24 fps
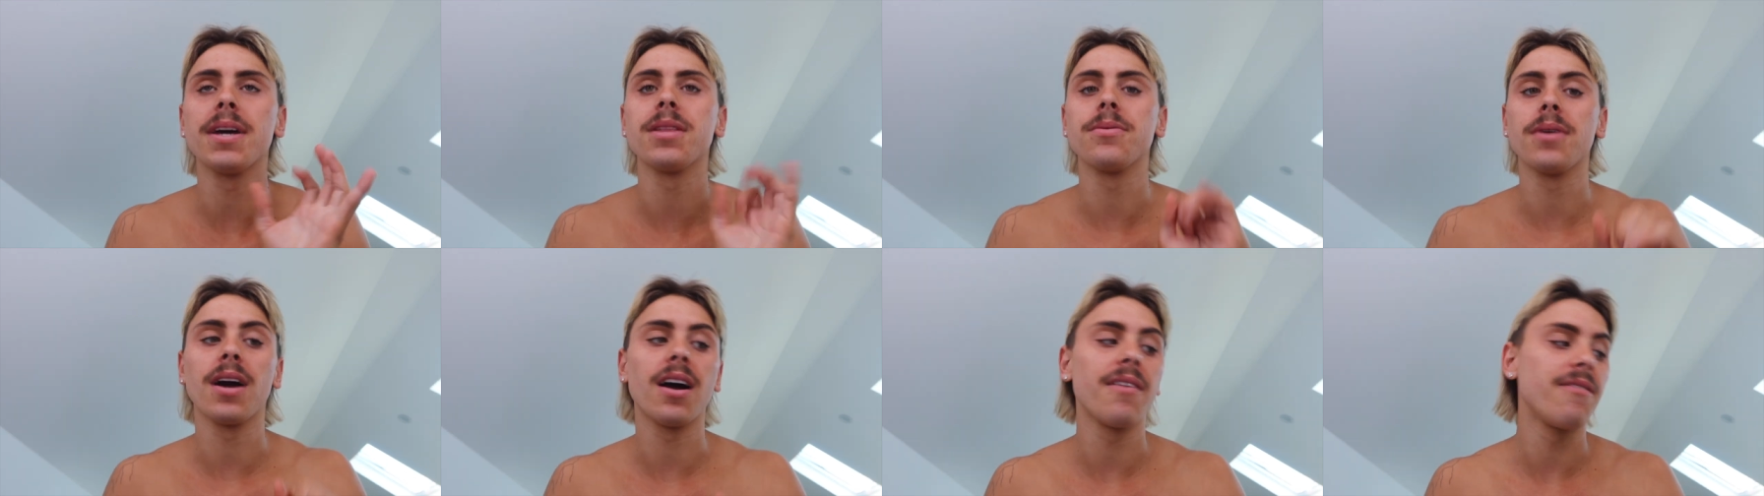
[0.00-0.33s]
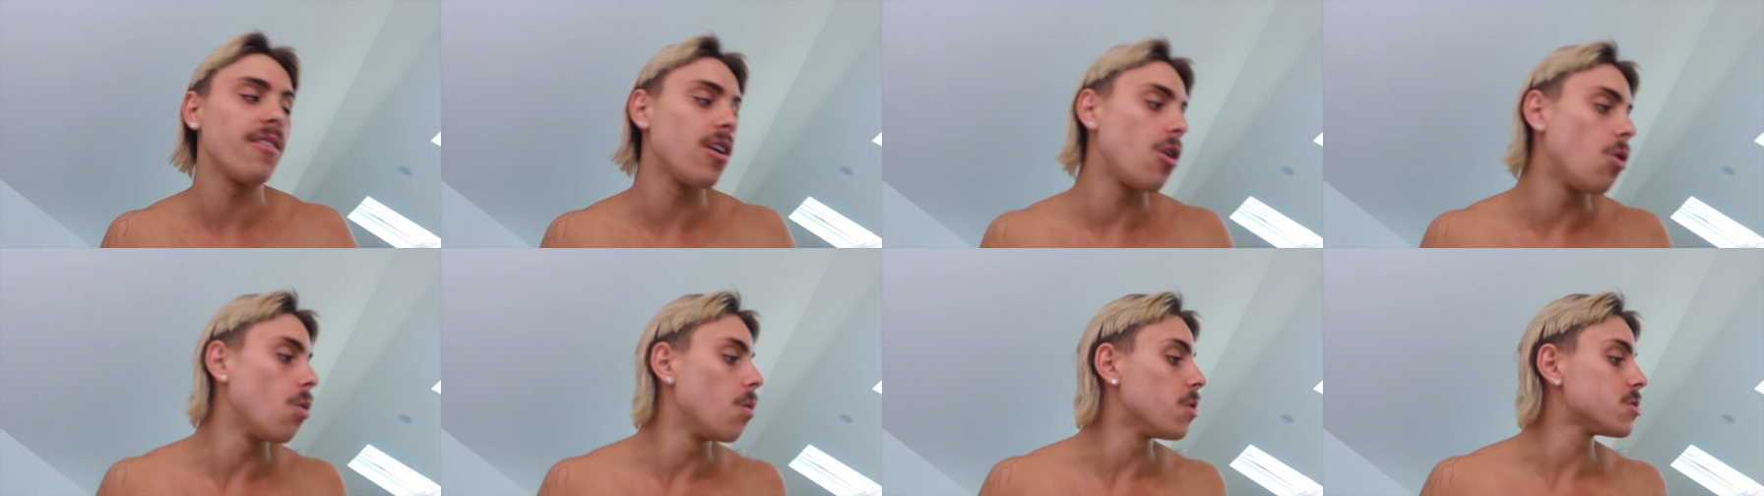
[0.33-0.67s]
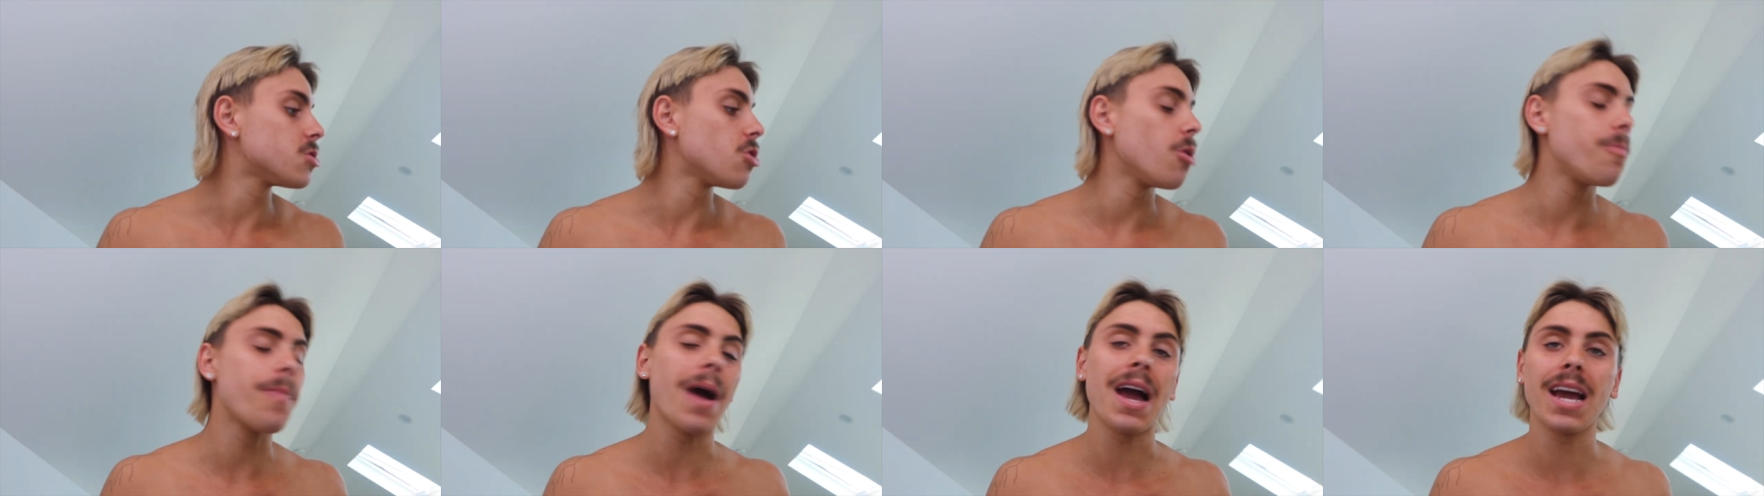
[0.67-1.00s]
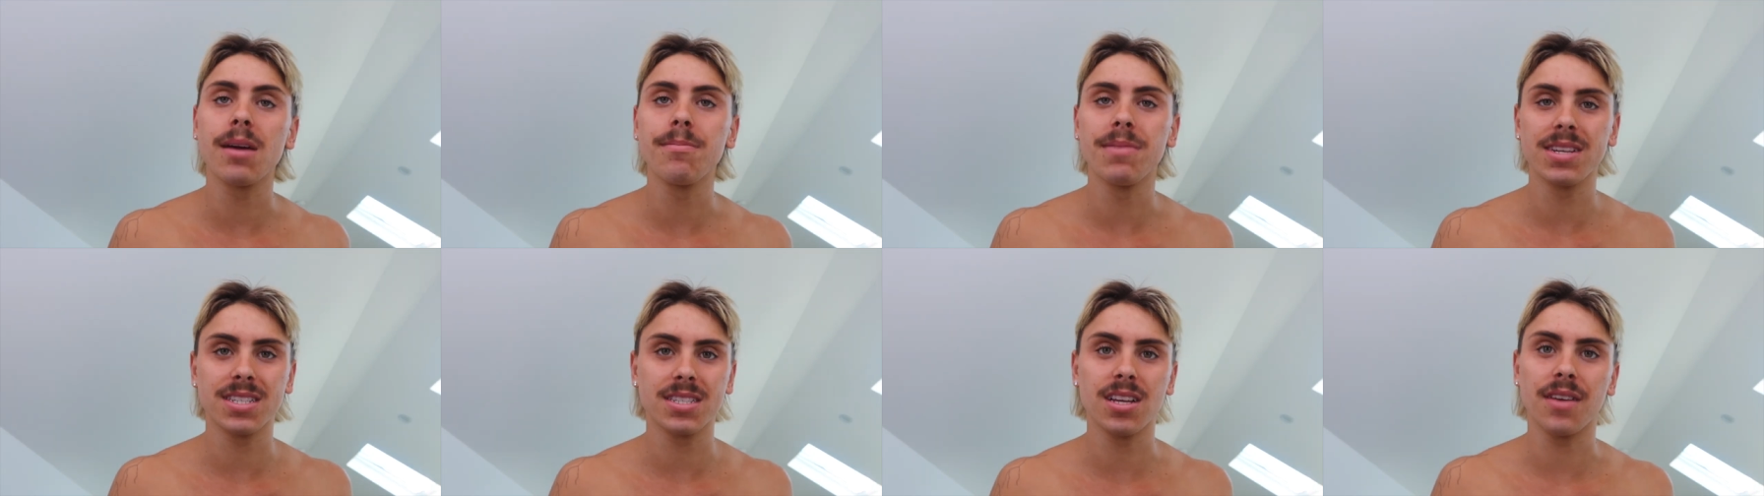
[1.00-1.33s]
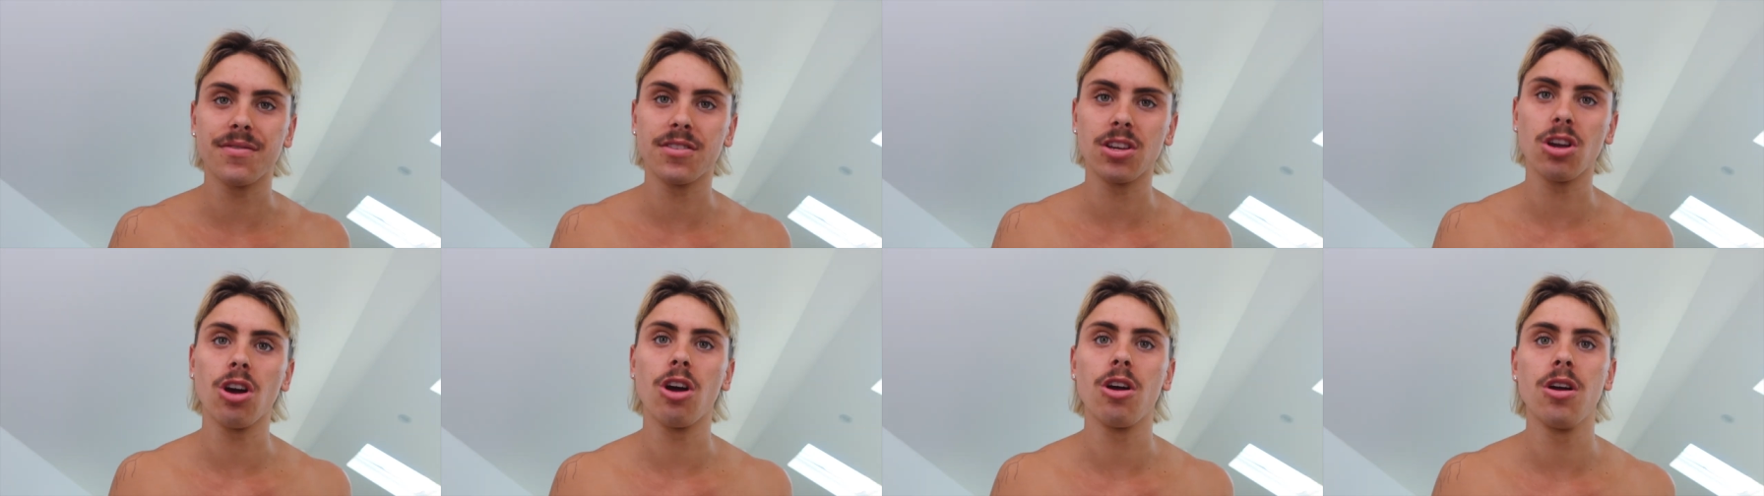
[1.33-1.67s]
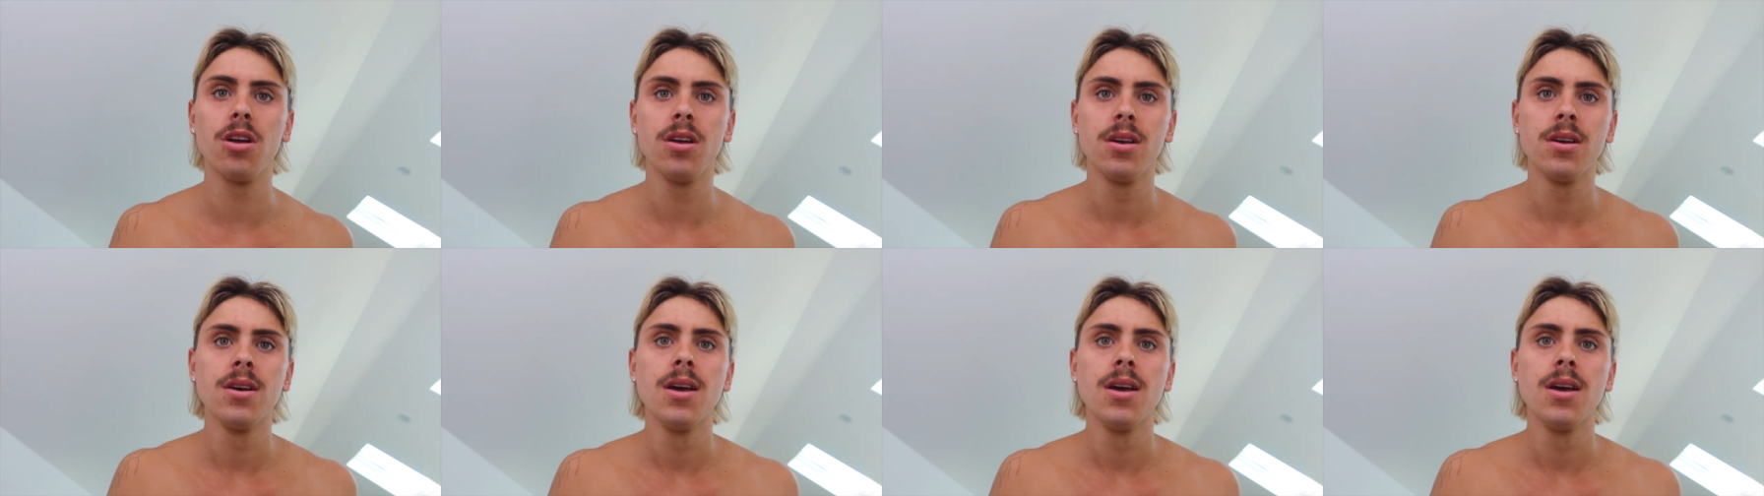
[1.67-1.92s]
Anyway, I'm also packing my stuff to go